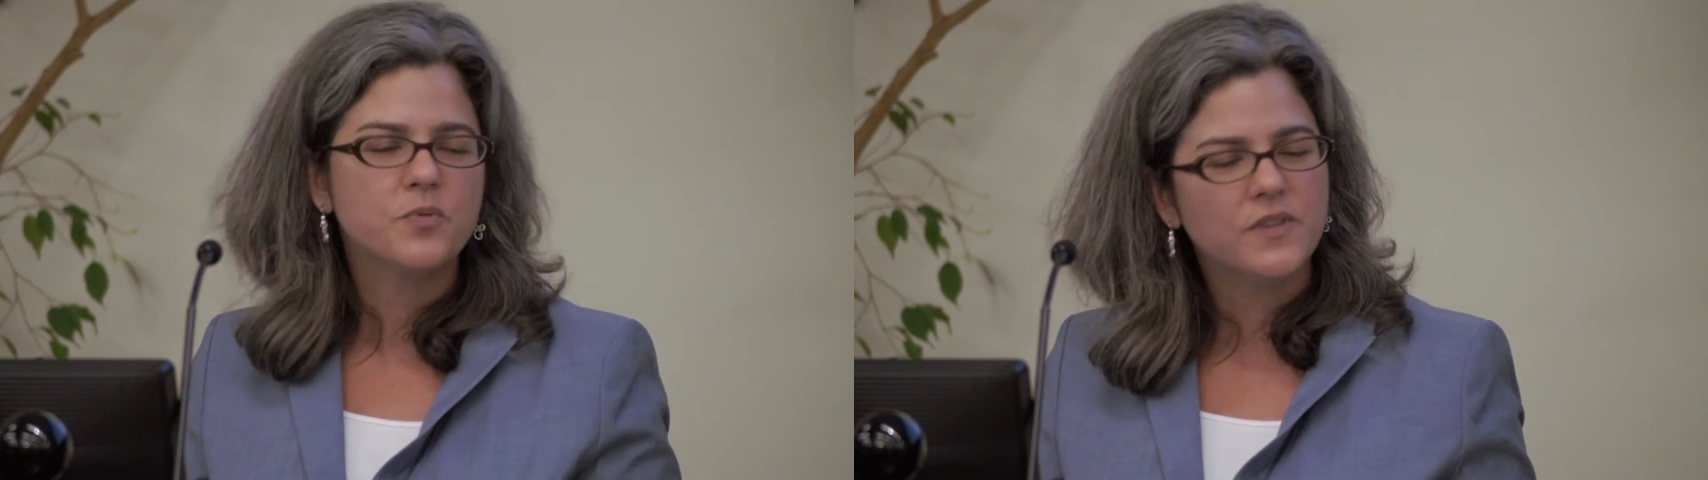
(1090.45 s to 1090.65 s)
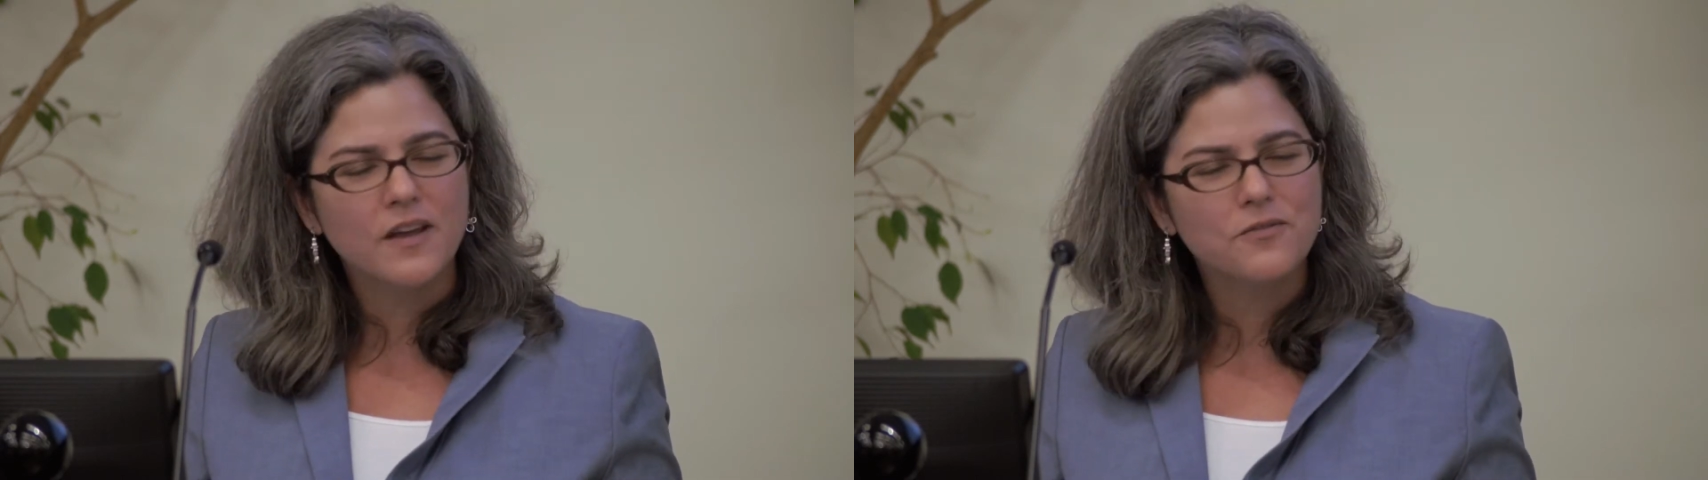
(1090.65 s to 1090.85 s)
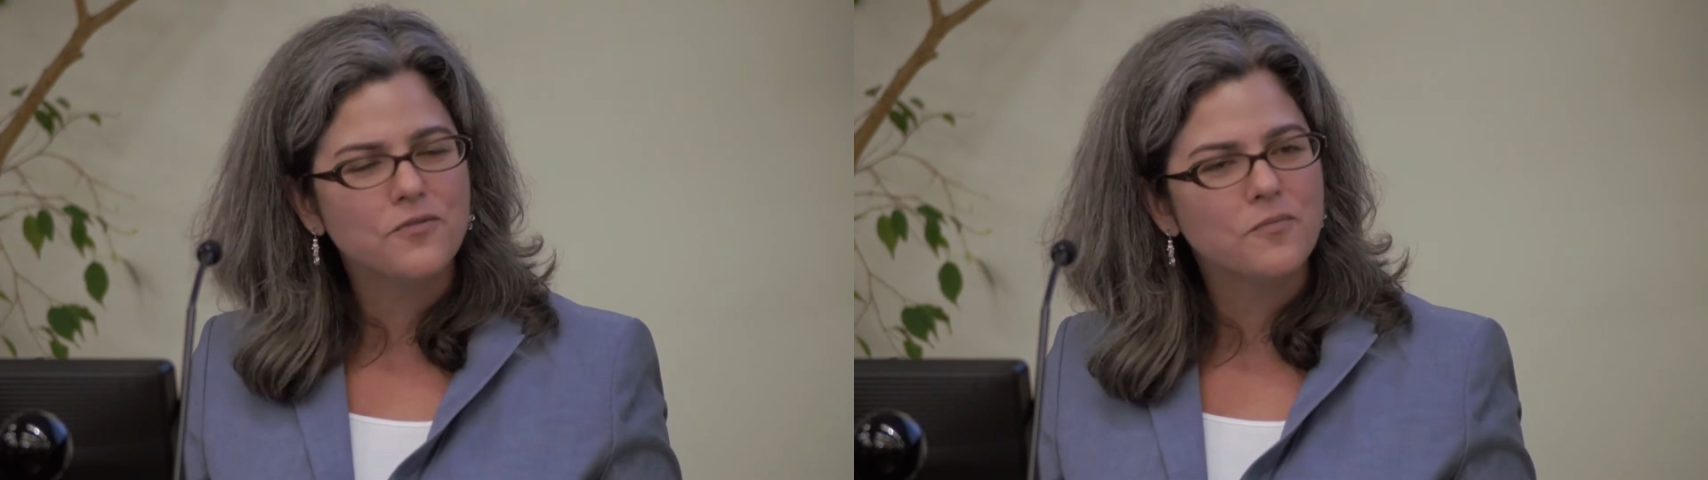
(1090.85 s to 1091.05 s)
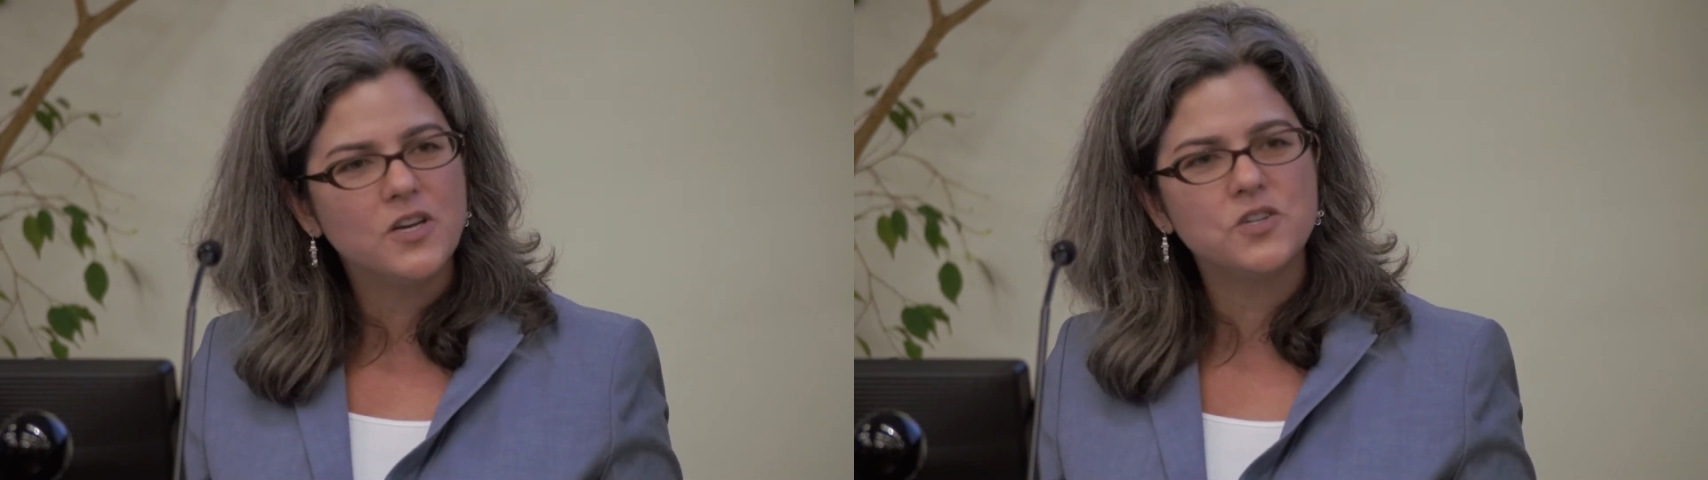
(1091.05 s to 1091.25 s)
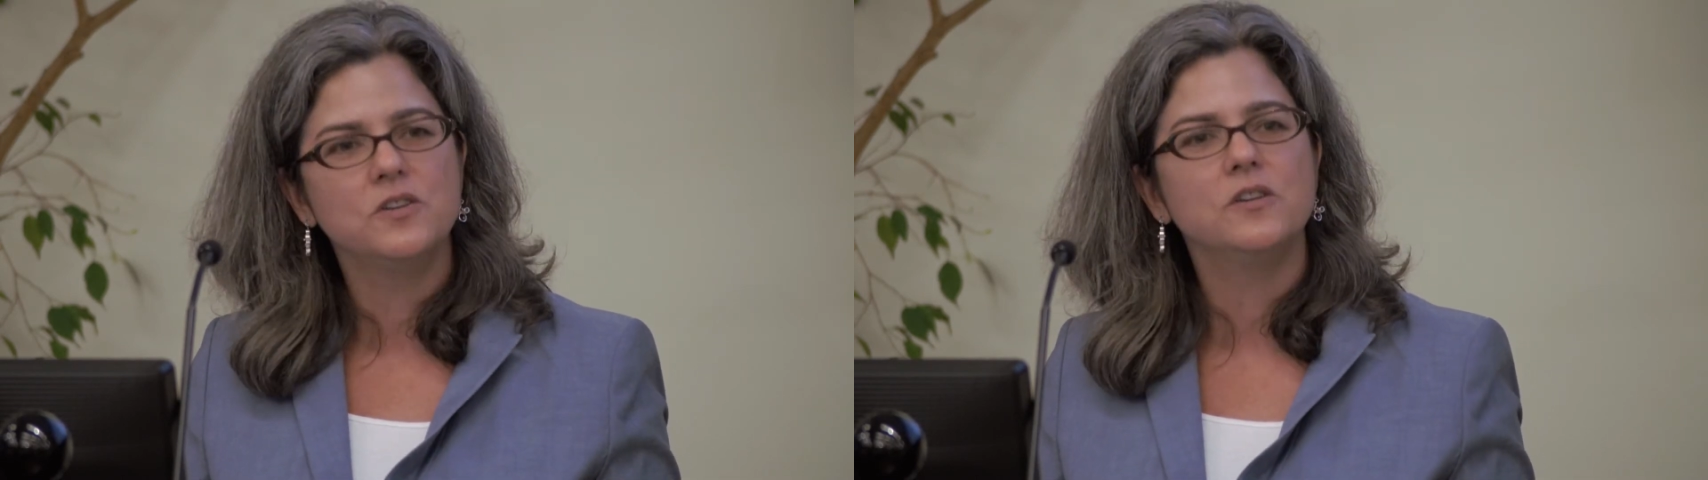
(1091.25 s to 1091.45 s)
put that
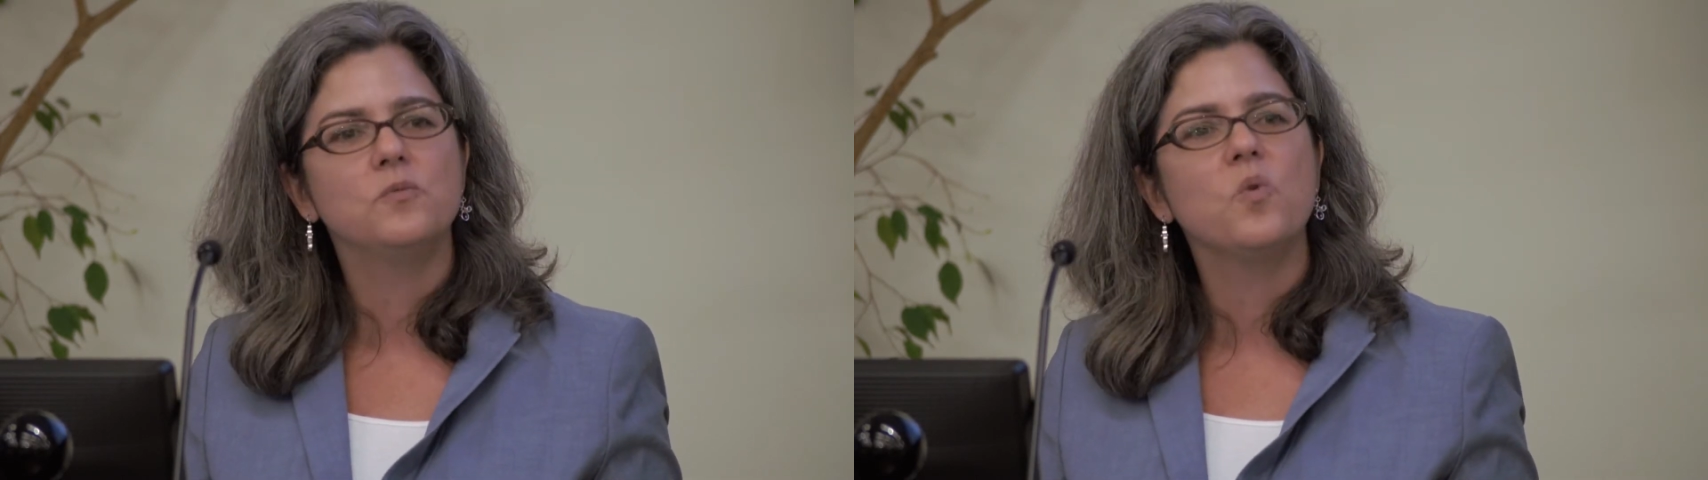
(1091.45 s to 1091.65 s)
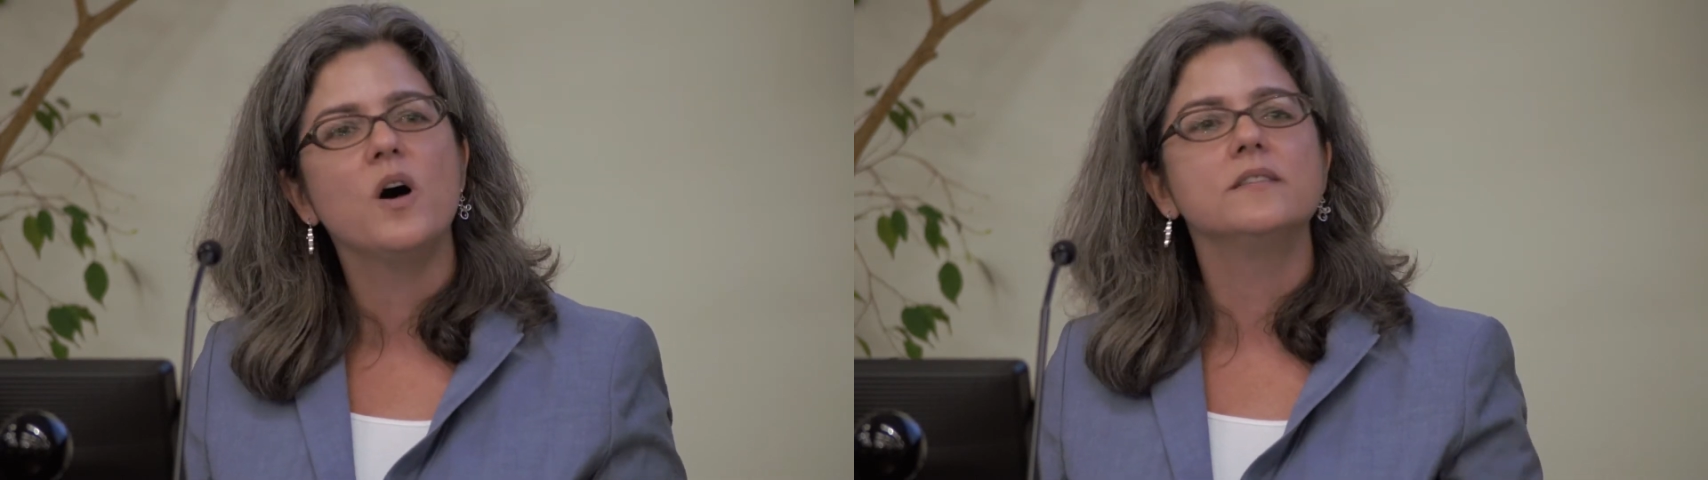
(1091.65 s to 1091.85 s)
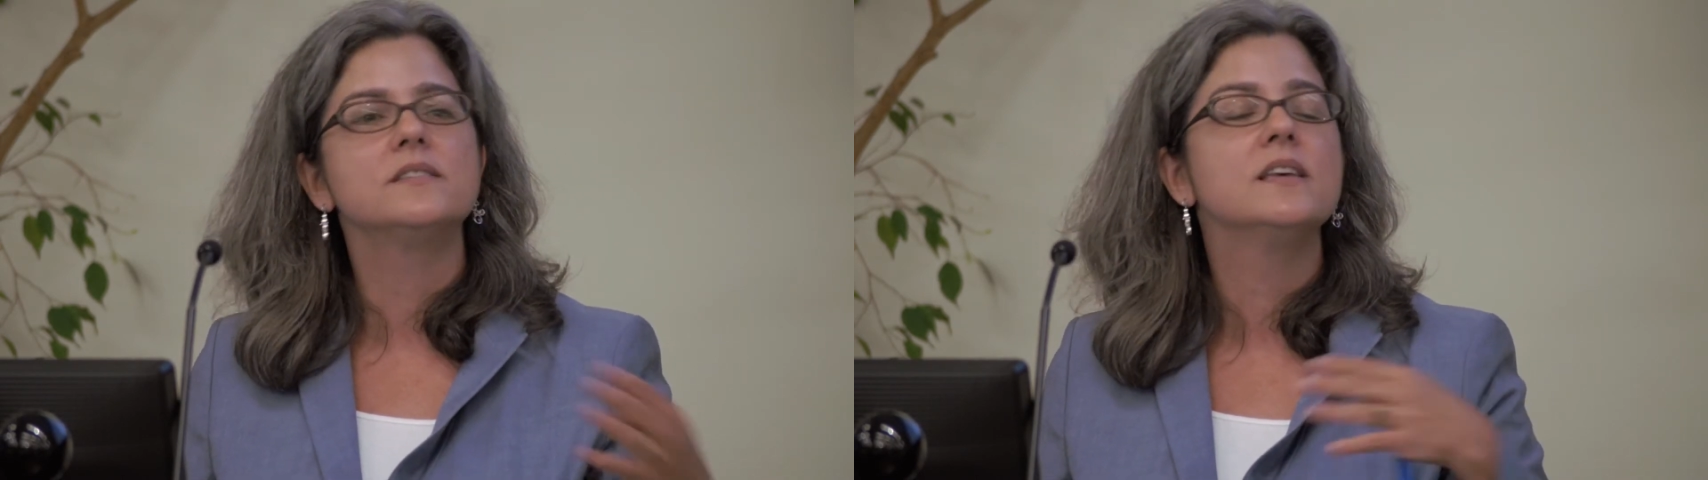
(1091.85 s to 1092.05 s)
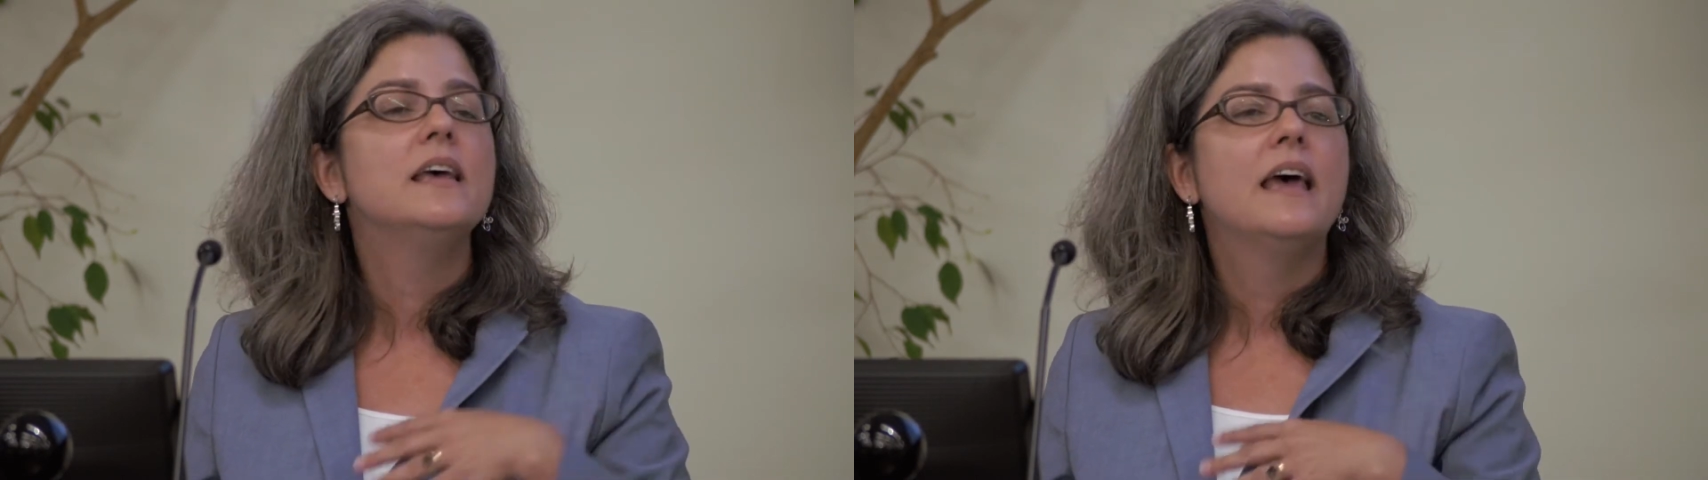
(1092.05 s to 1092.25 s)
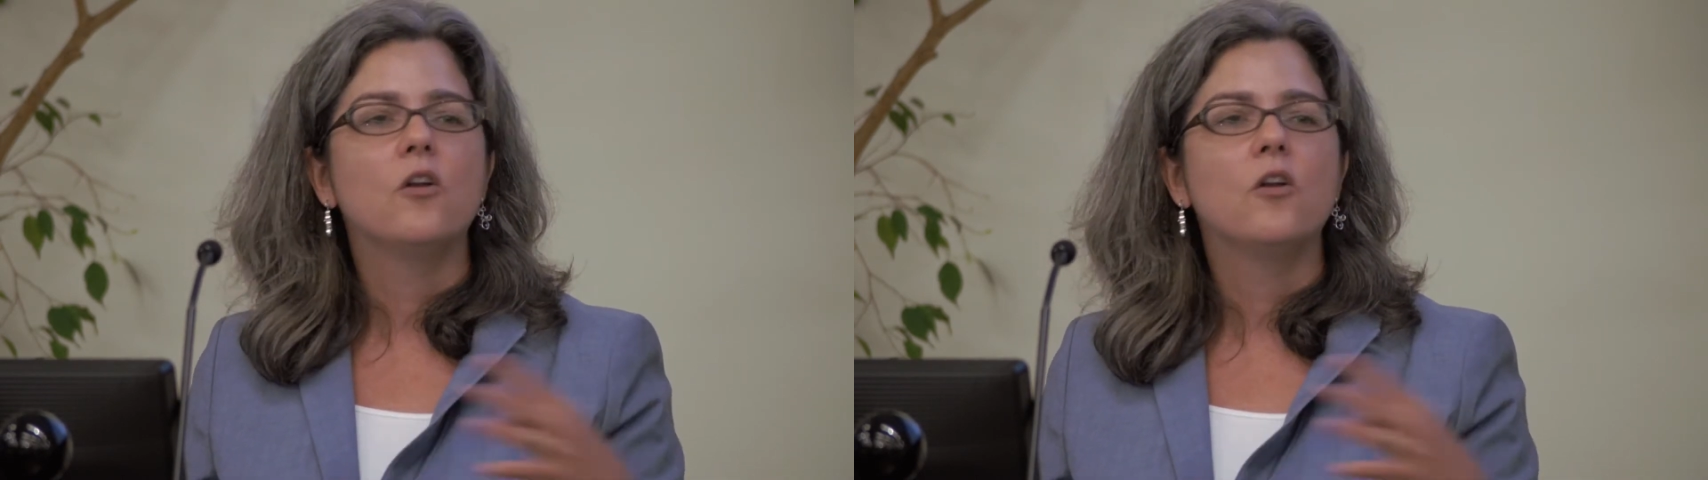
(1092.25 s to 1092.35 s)
information in once,